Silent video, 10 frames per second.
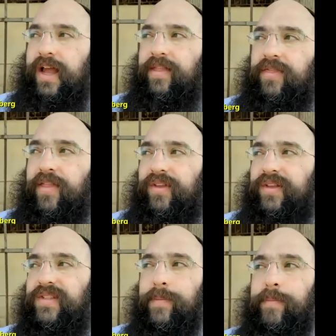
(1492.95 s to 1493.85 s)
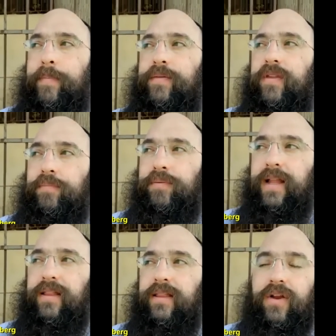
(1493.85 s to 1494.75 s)
and then they step up to the
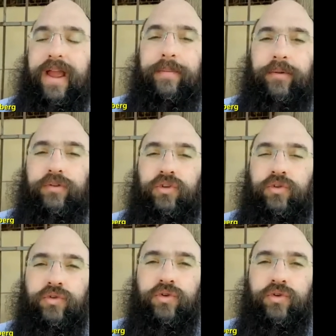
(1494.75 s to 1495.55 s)
plate and they're able to